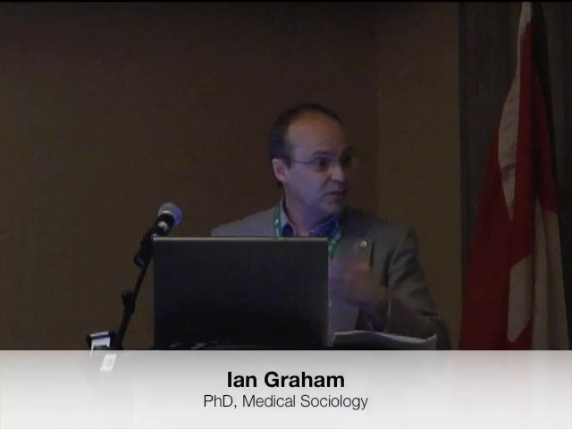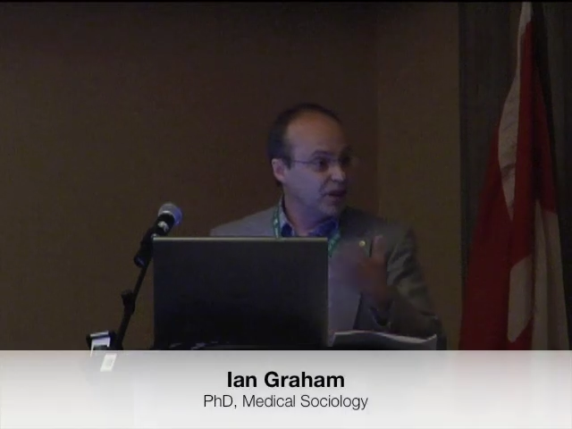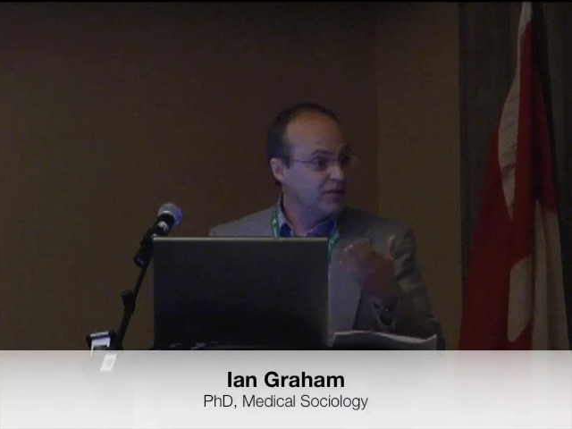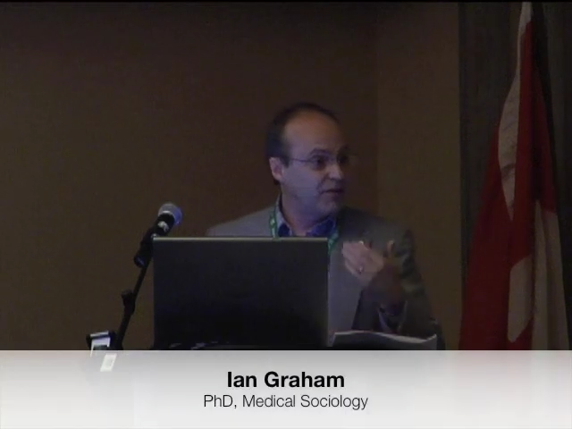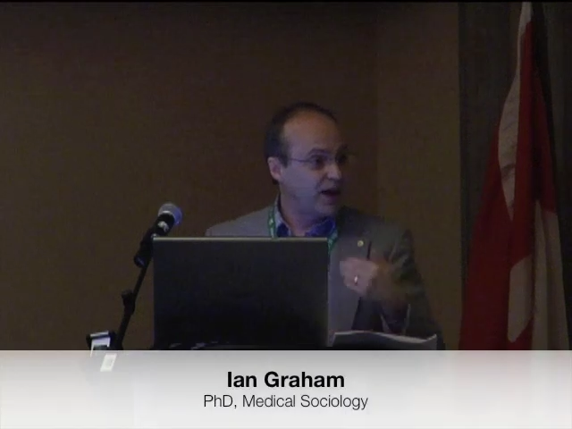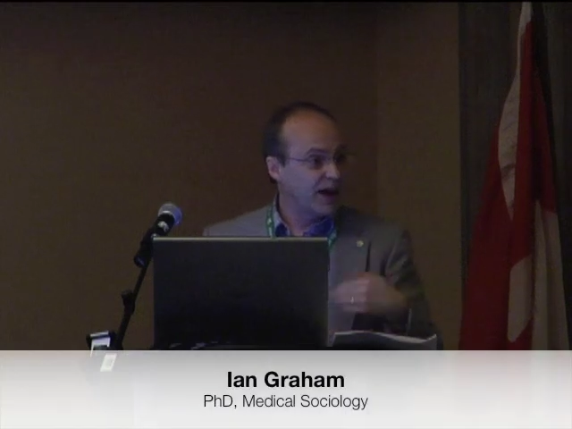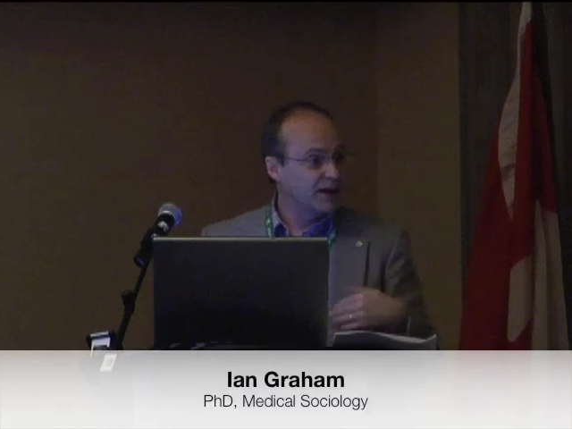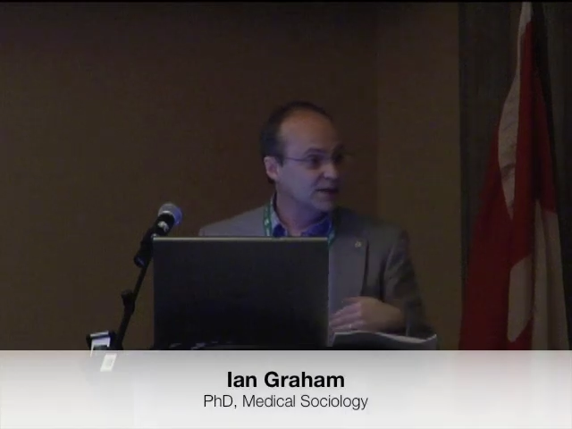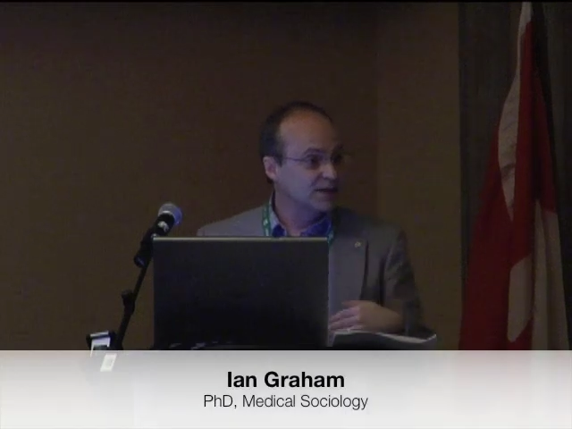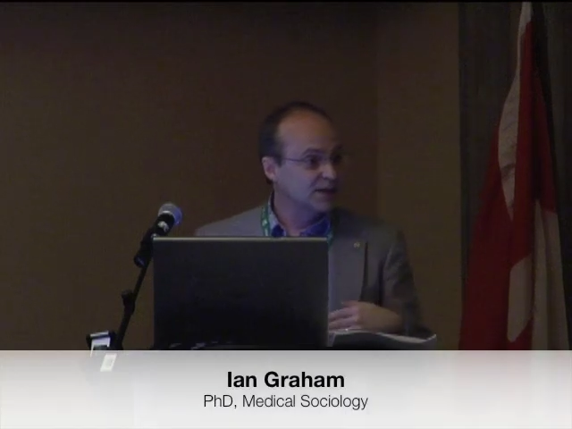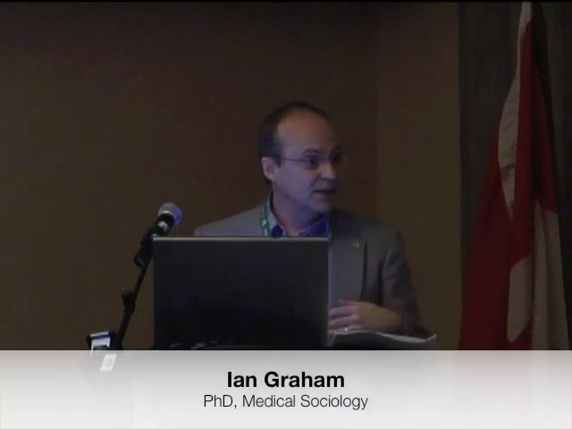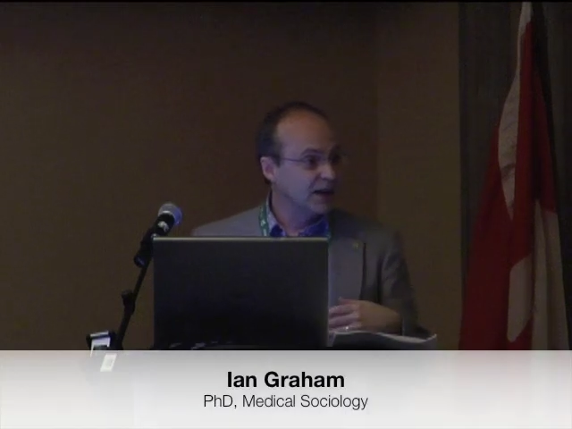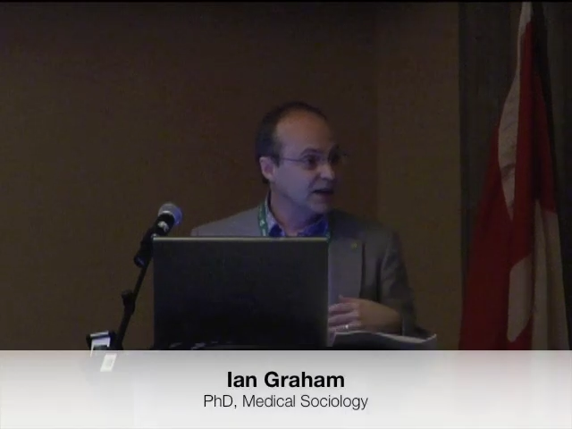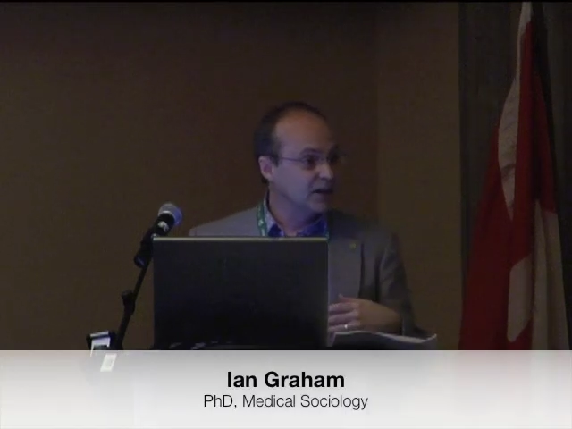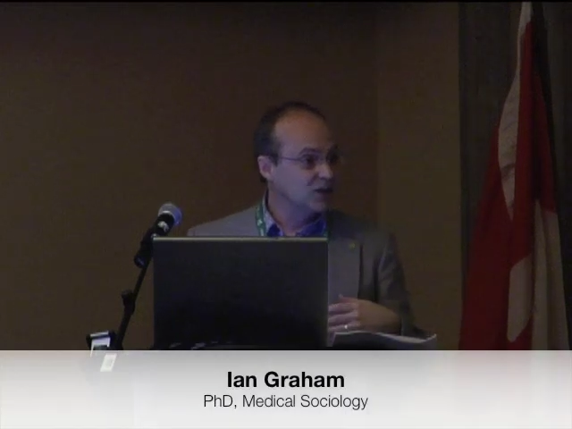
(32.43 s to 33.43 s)
by FAC and
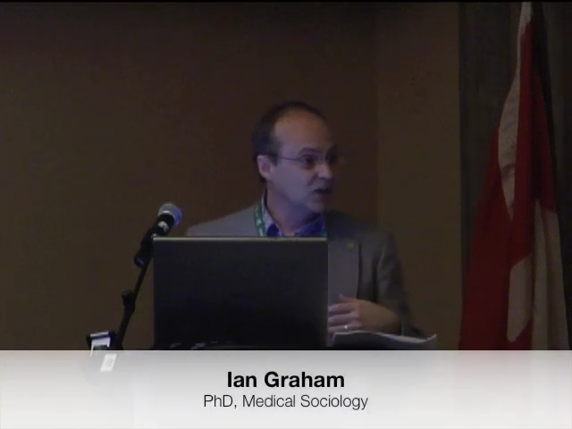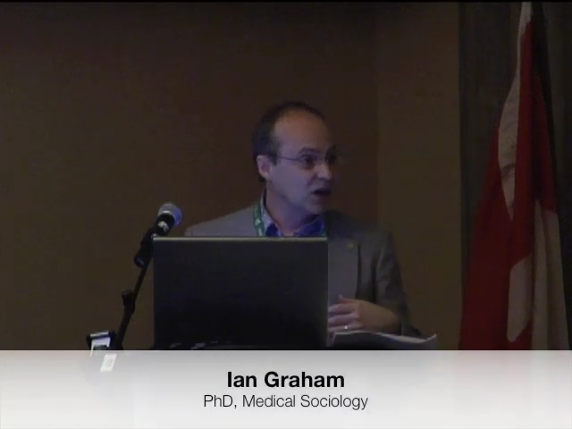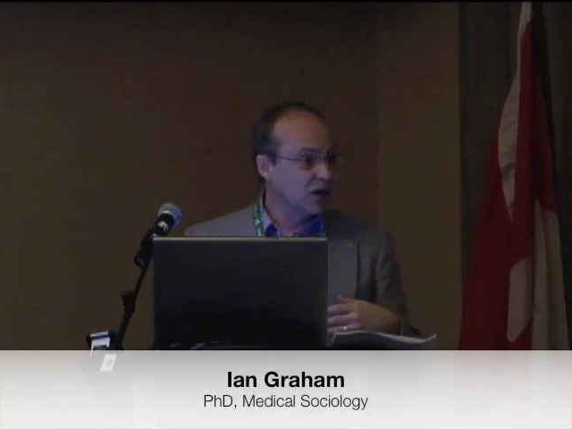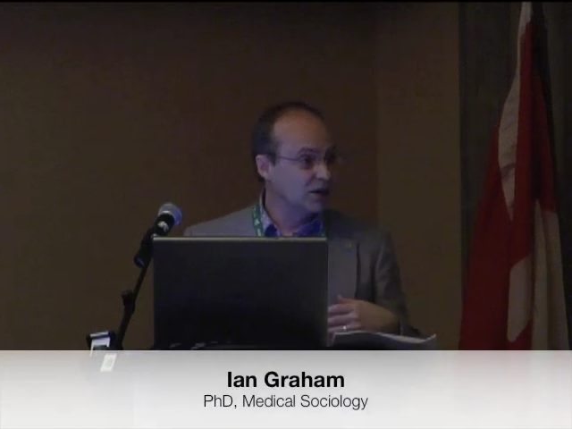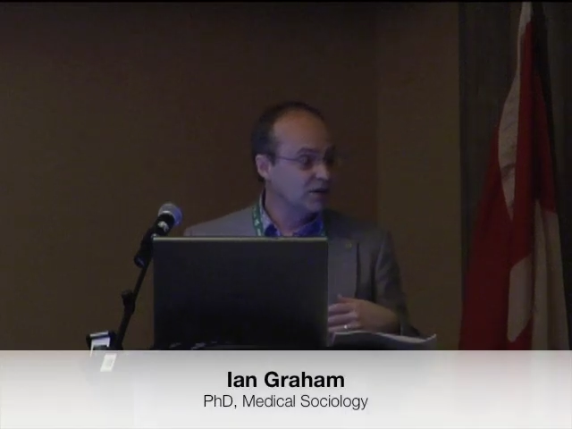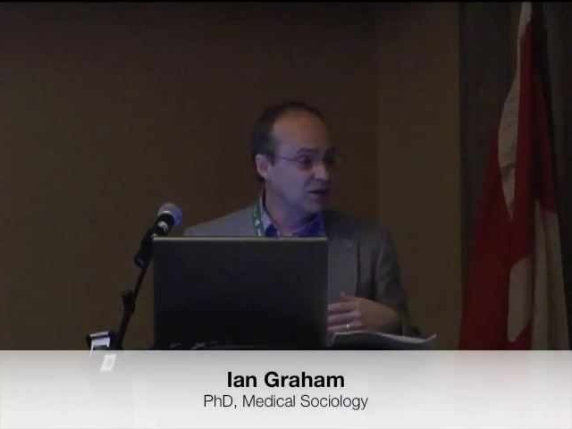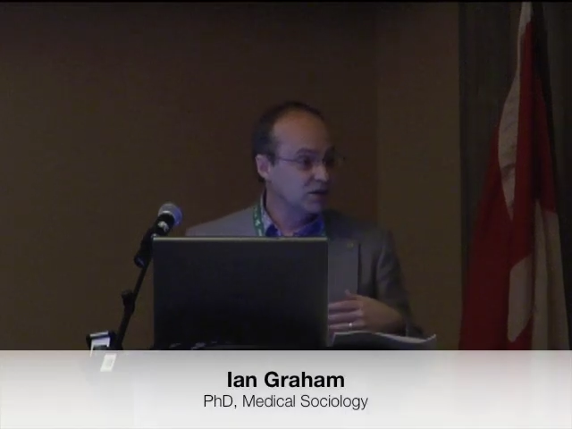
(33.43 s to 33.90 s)
CIHR,